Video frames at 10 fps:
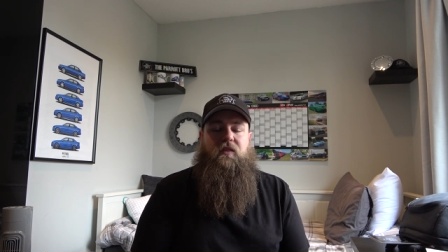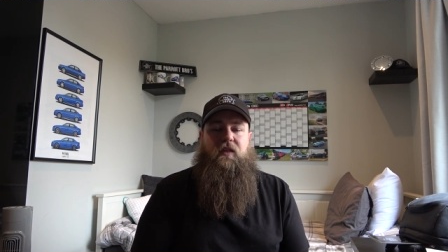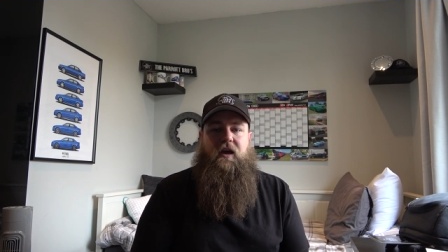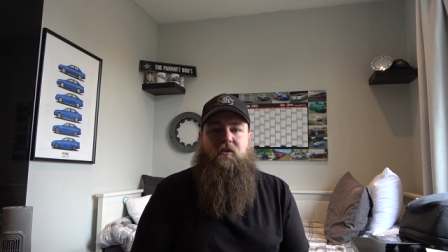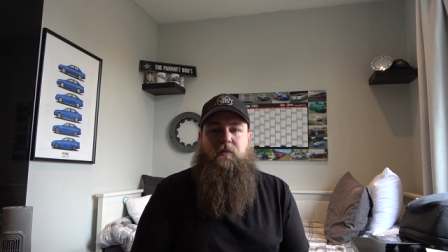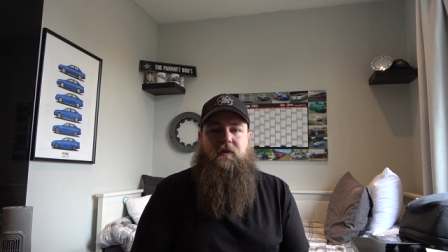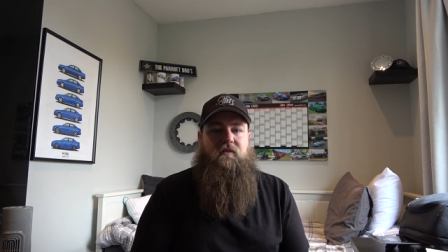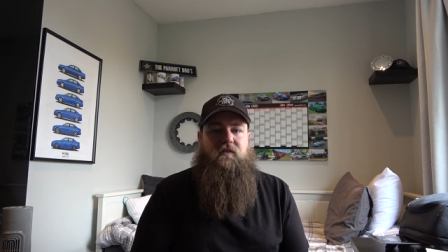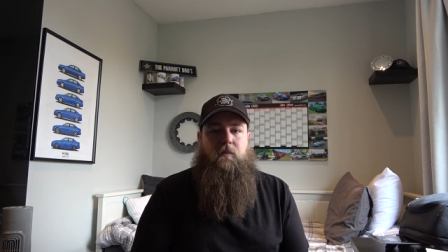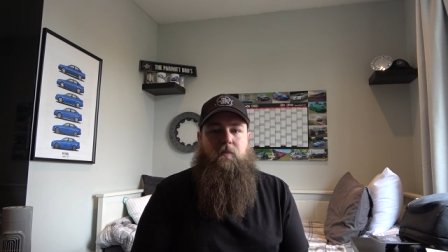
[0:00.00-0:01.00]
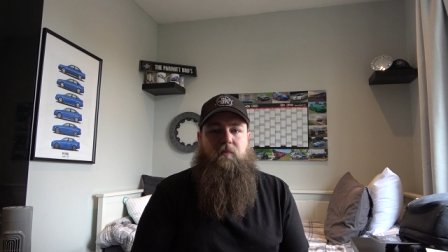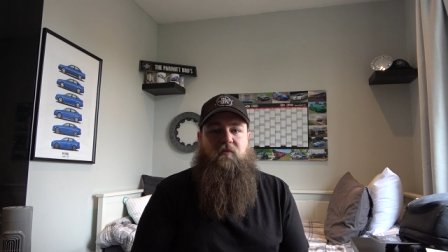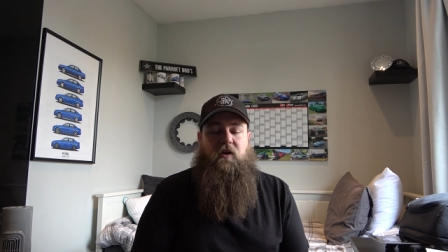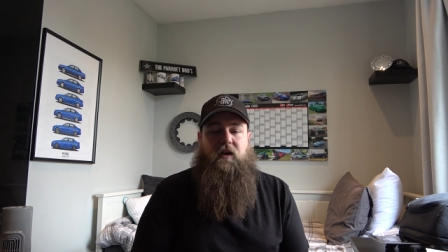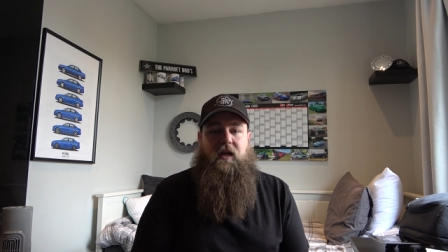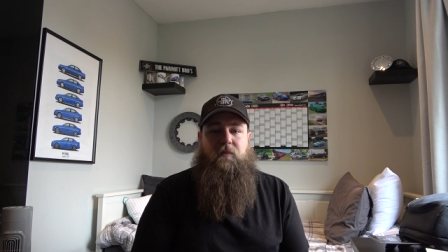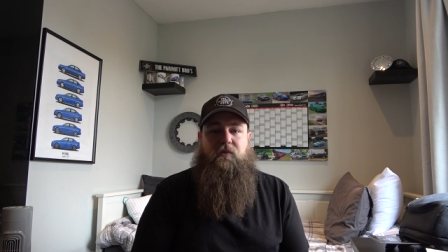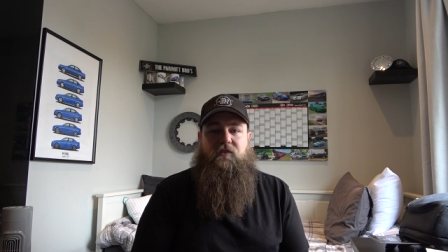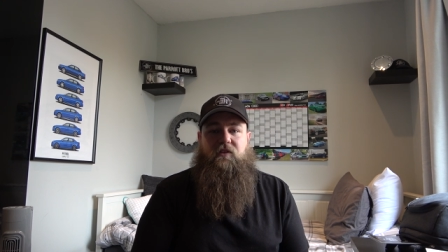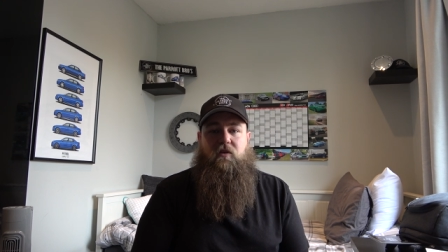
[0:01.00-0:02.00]
there has been some front
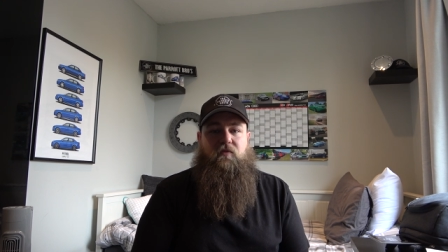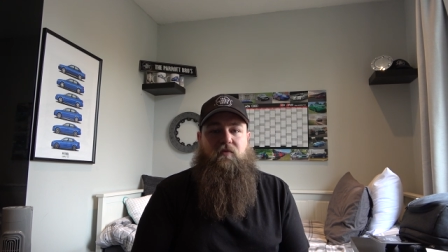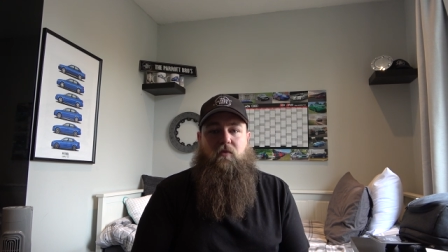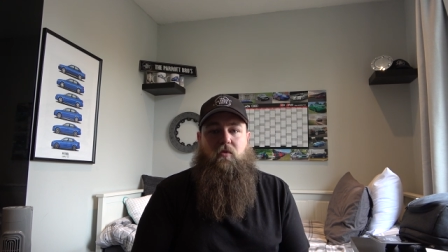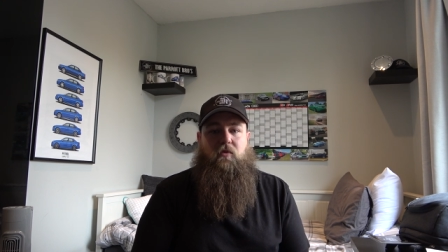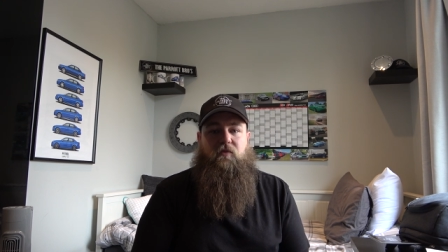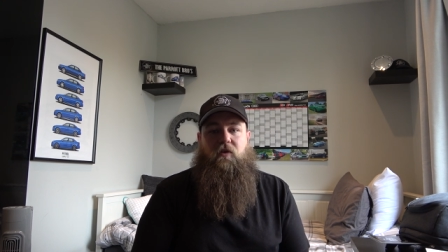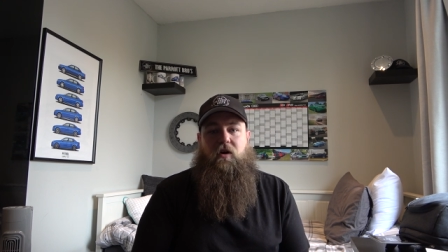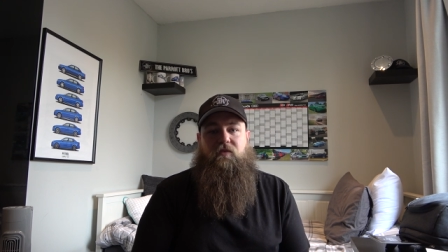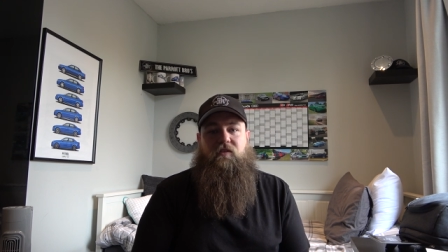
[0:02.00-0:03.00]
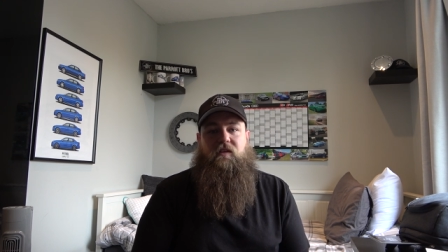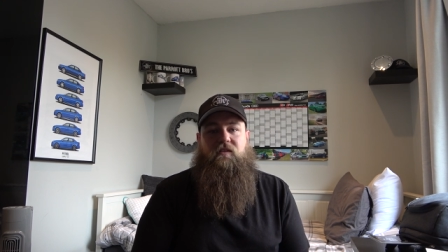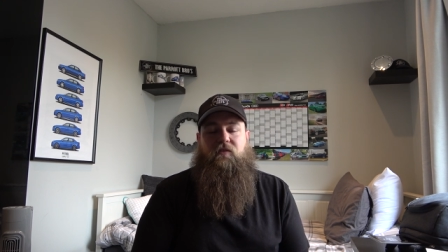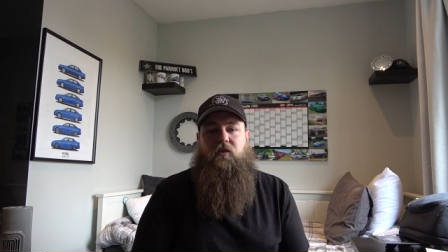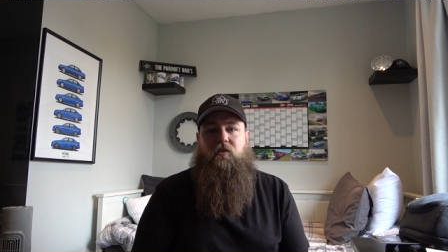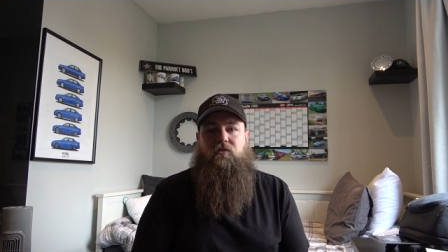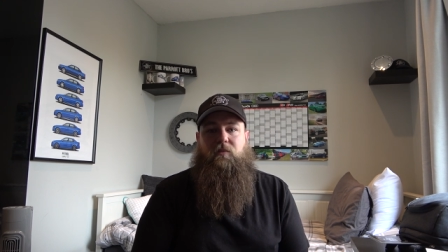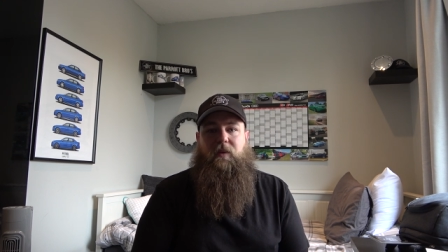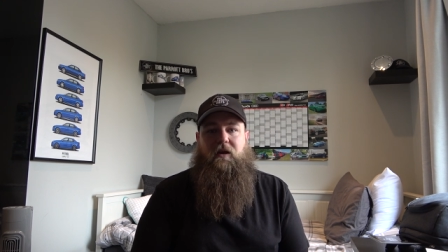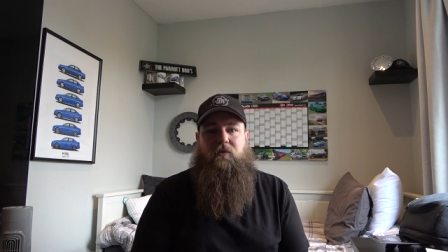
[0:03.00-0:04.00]
calipers sell for five, six, seven
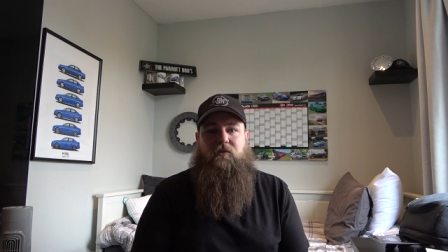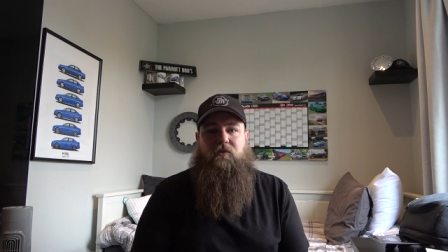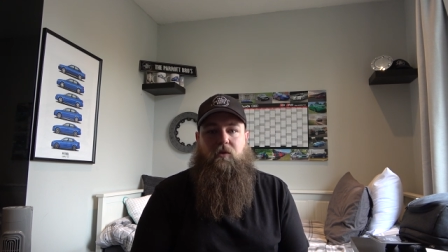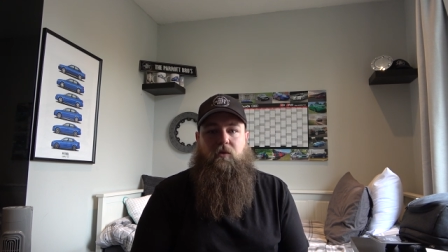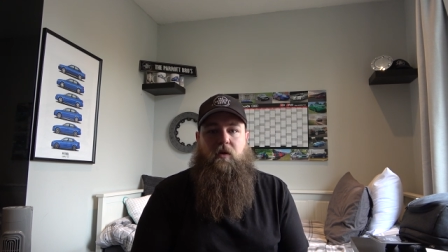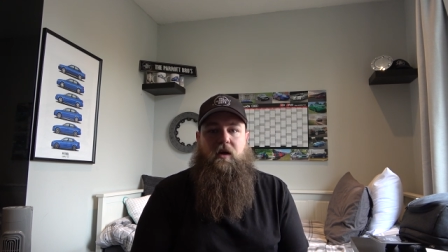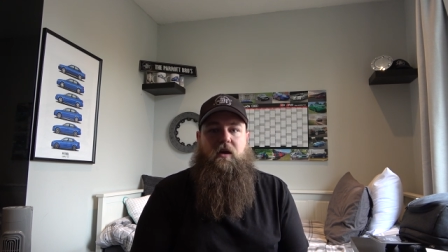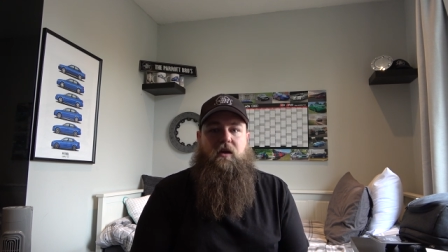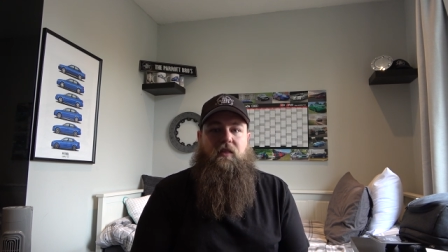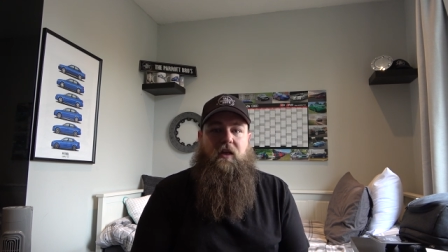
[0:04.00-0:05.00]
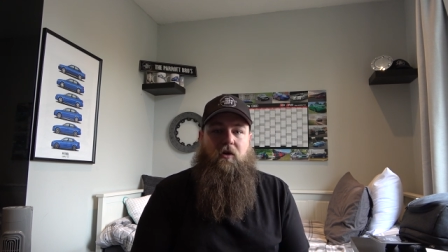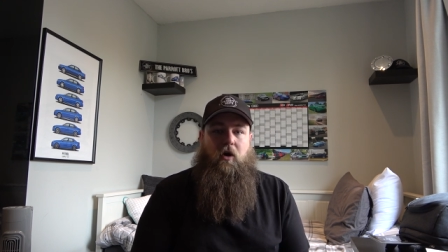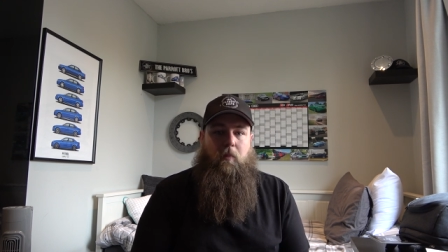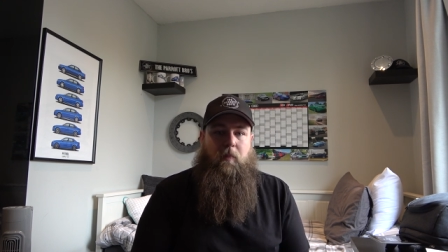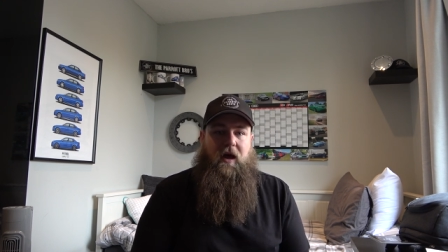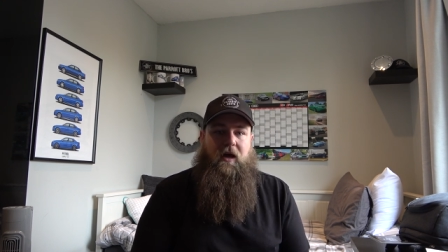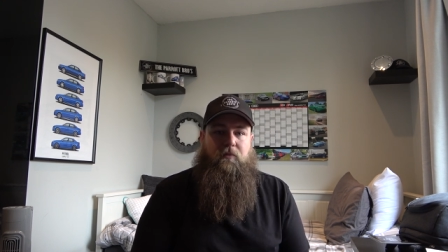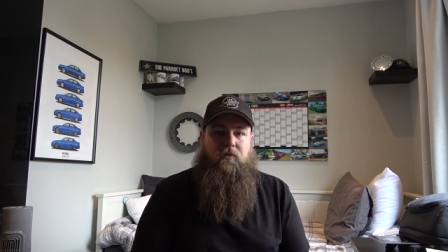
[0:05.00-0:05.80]
hundred pounds. So they're not a bad